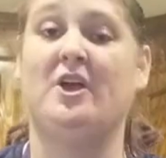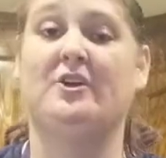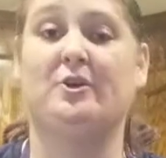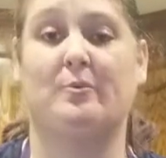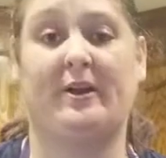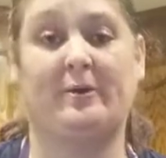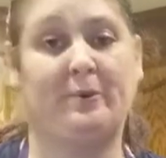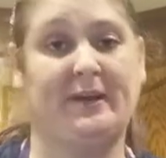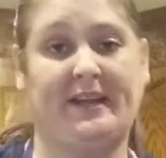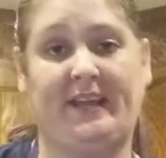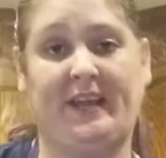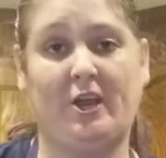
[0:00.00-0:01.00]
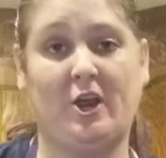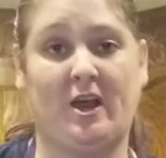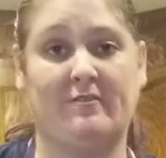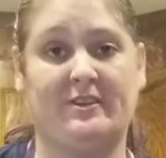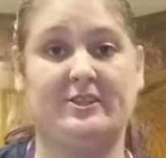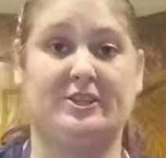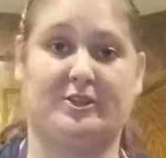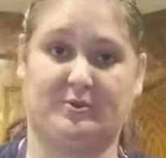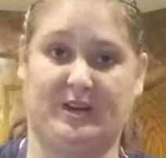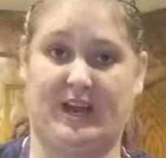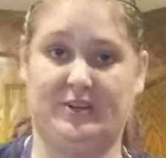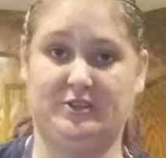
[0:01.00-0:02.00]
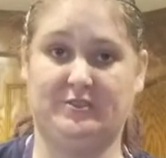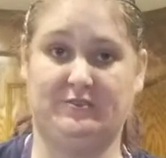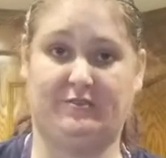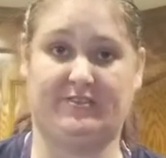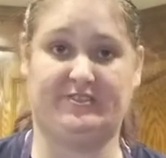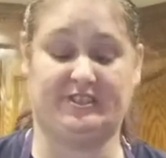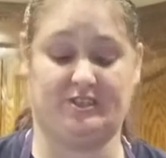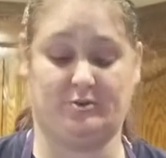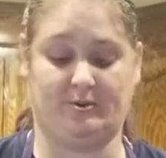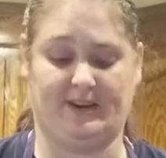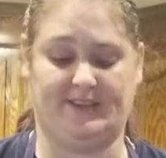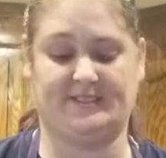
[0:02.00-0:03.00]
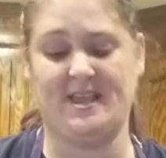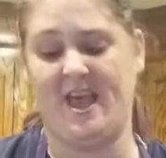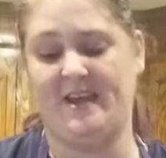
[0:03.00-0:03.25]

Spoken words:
You'll wanna preheat your oven to 350 degrees.